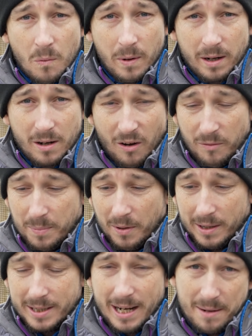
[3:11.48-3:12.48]
When a golf
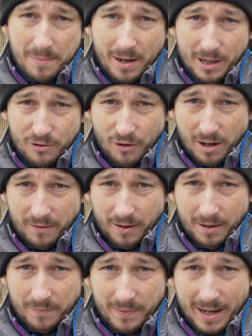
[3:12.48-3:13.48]
ball is hit by a
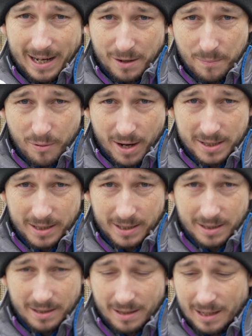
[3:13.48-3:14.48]
driver, it compresses.